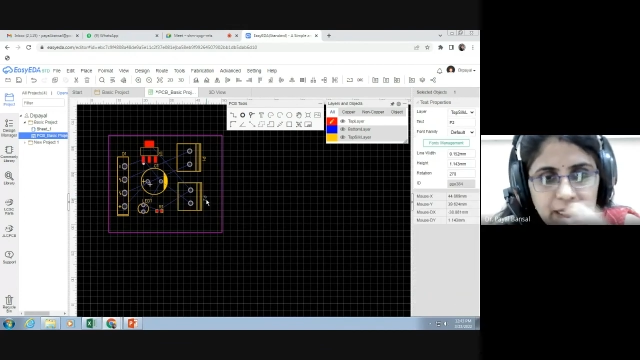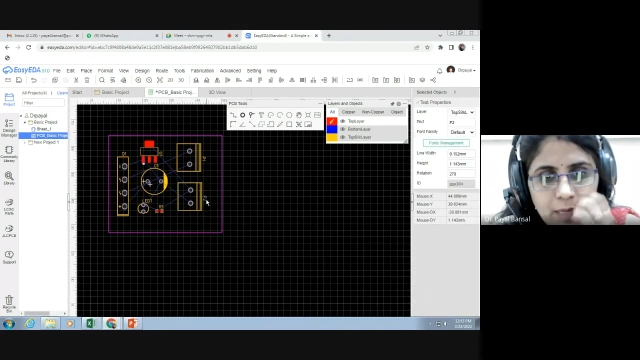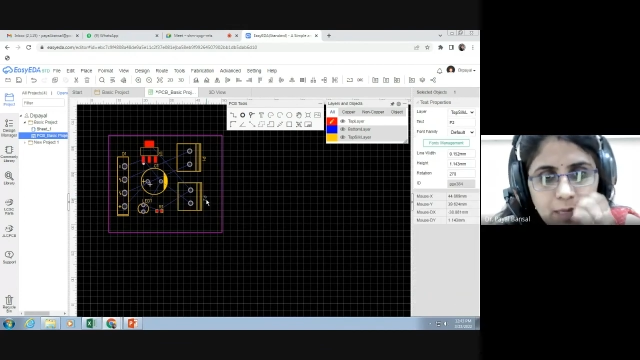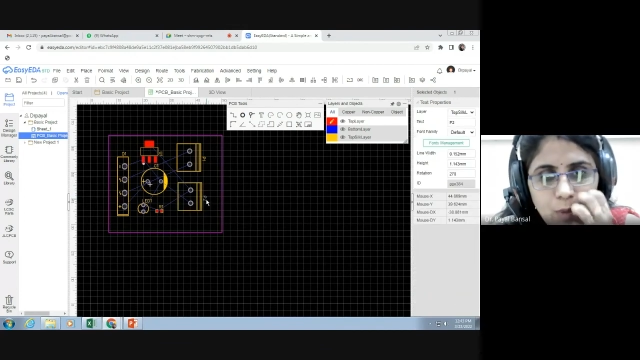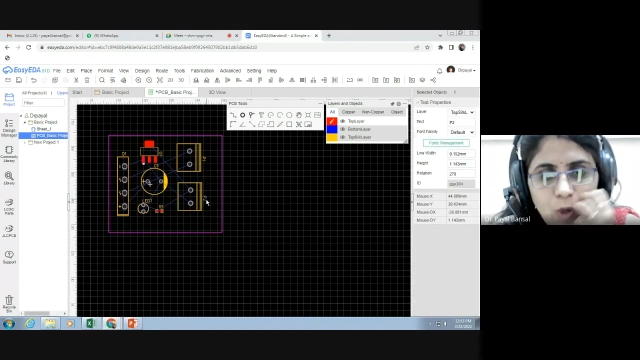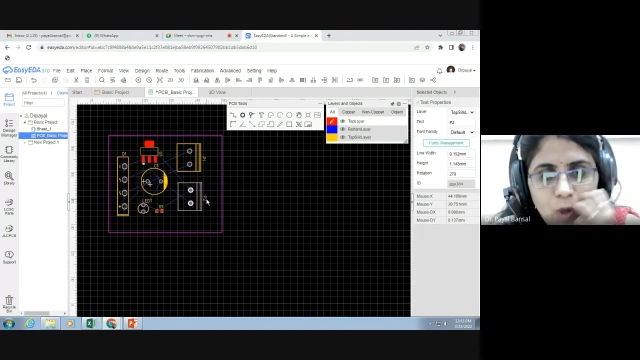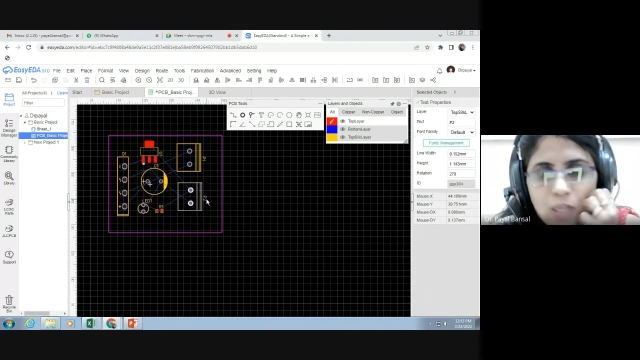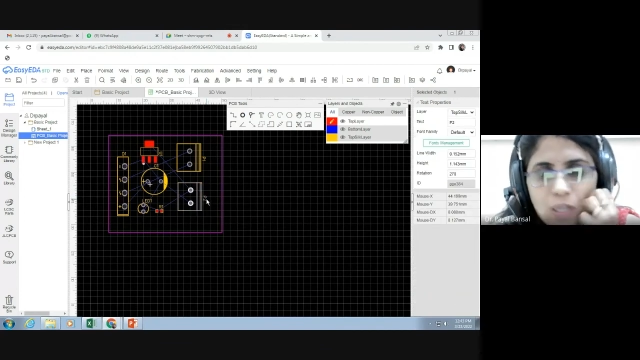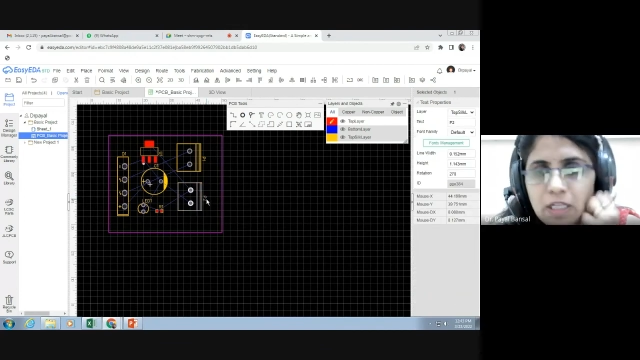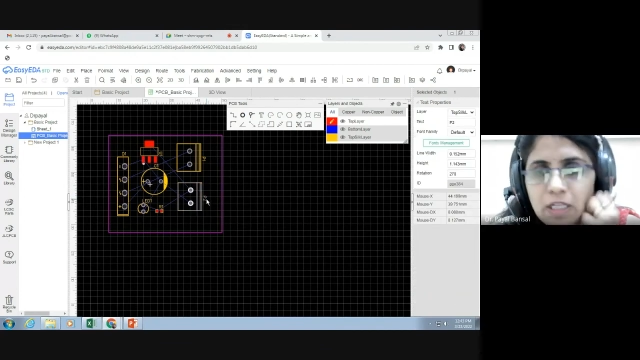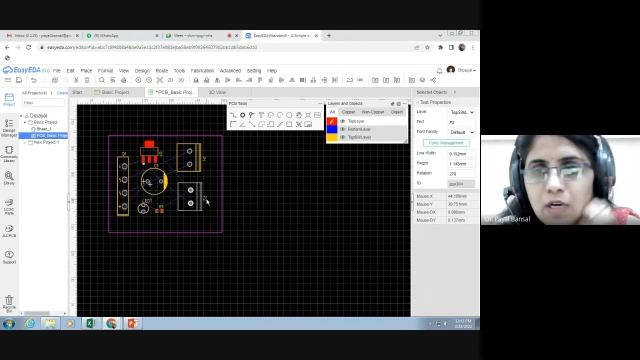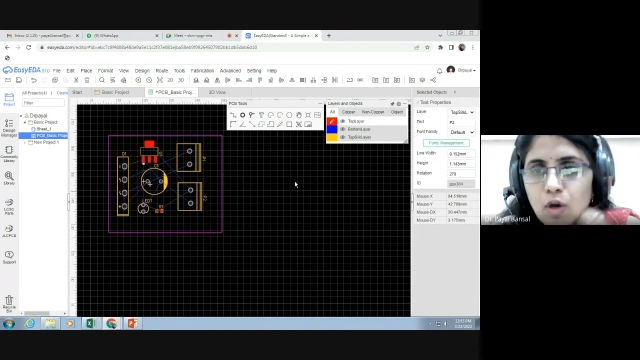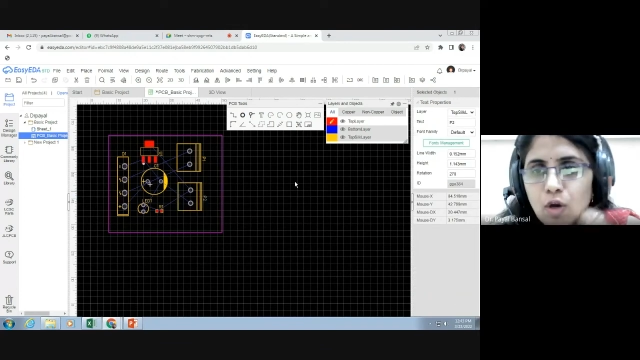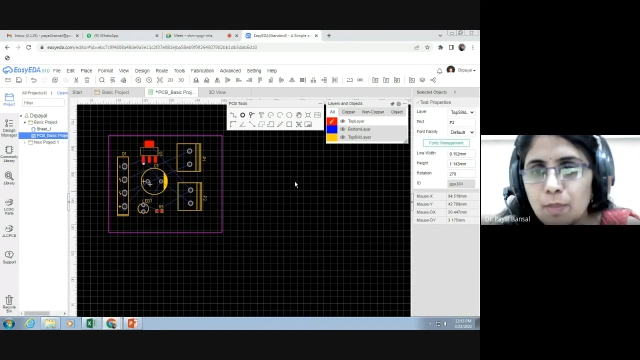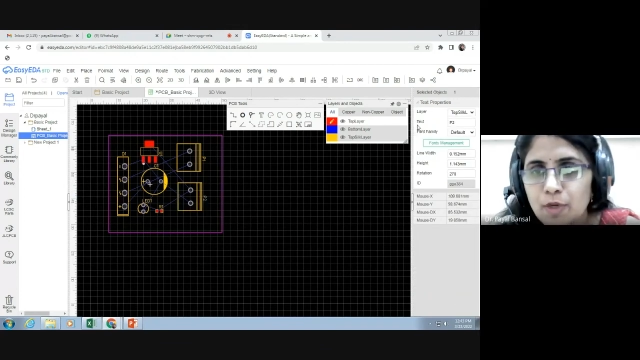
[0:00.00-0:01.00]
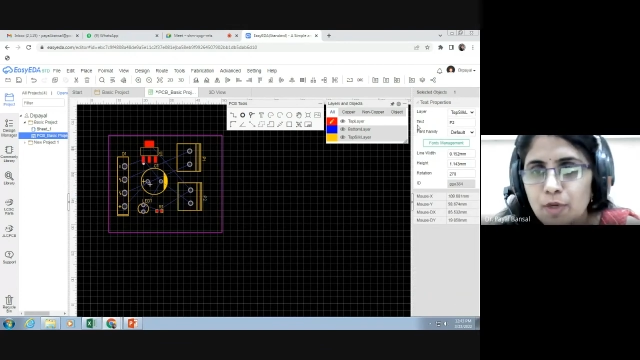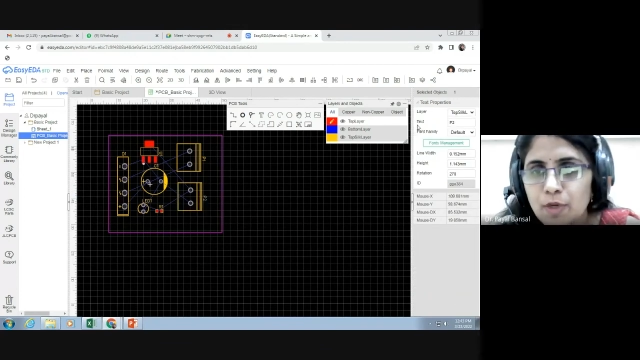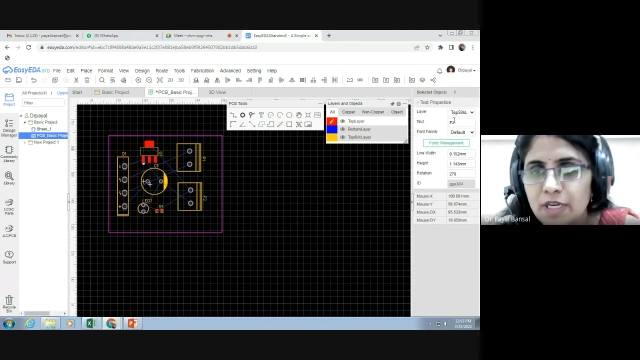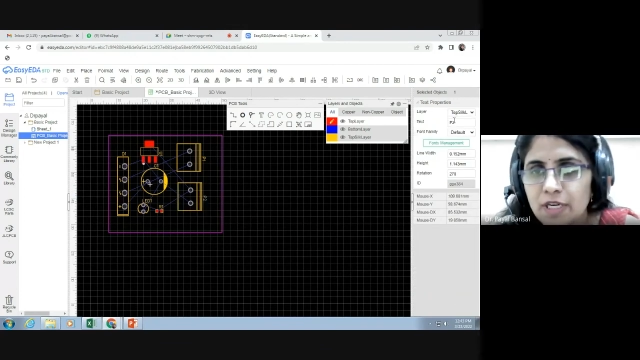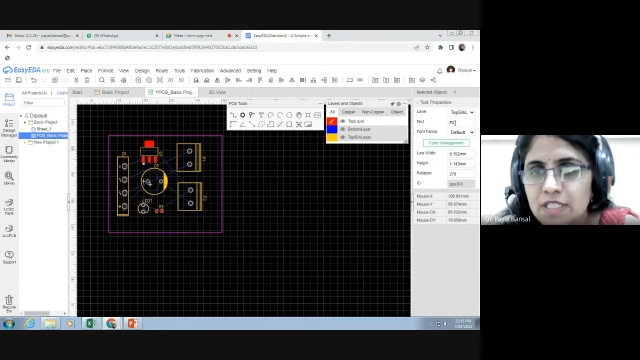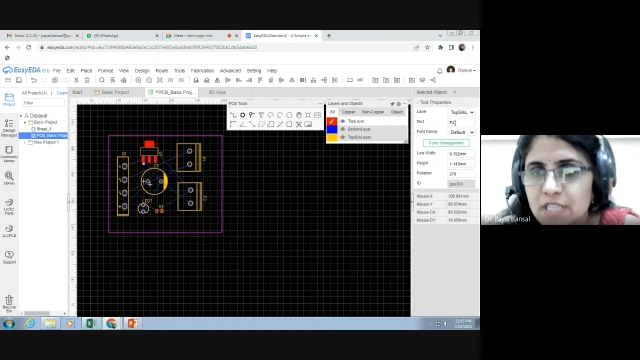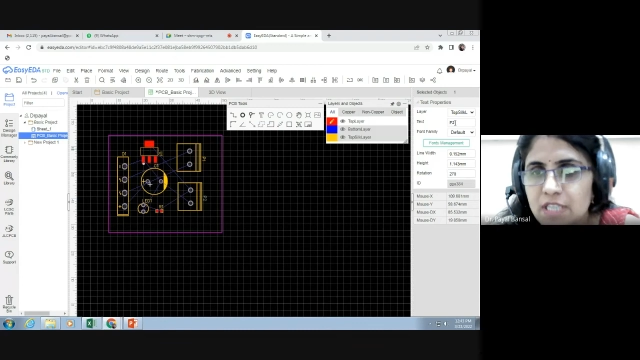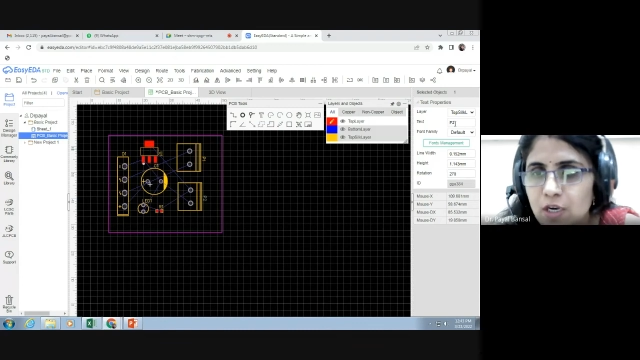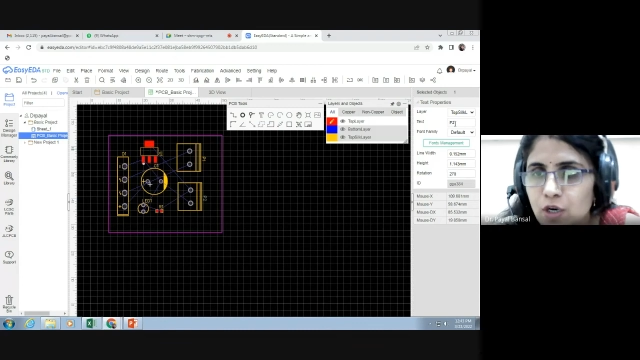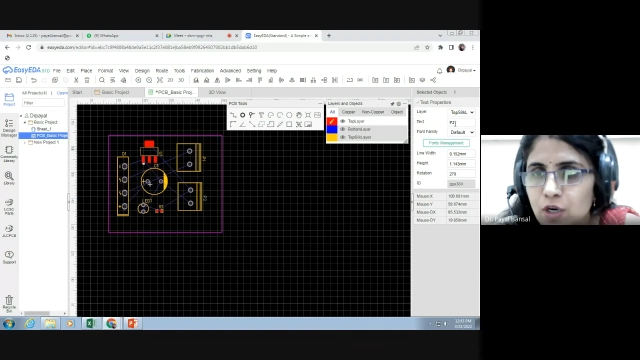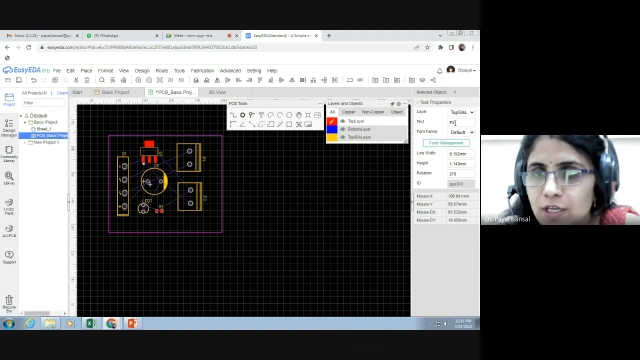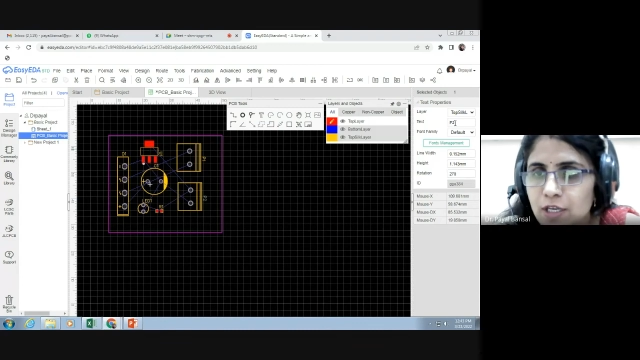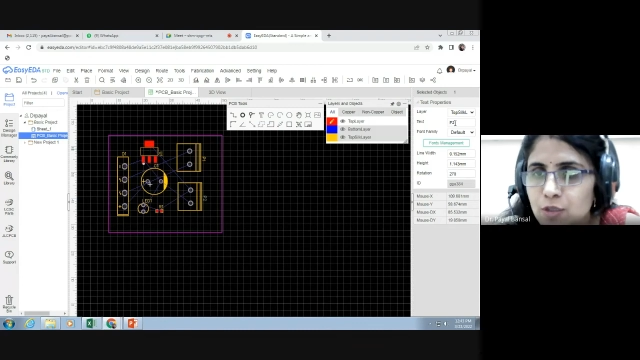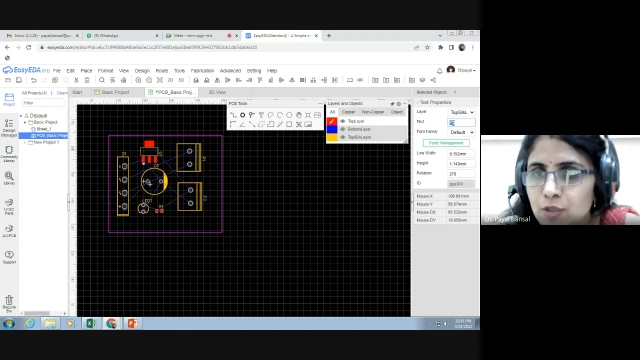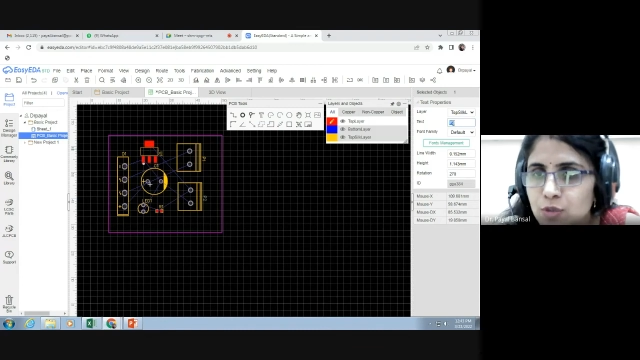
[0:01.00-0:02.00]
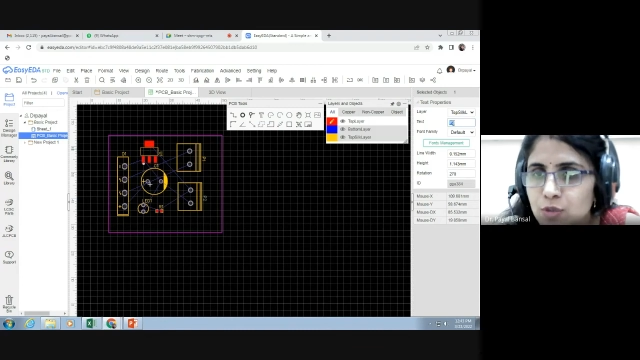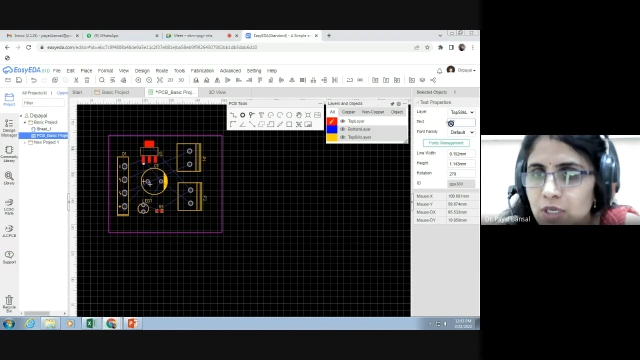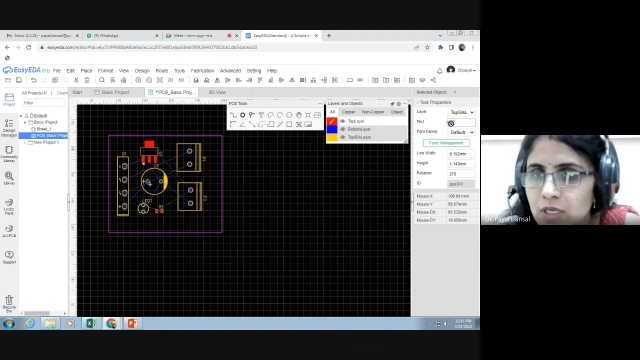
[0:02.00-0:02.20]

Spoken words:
all the components according to the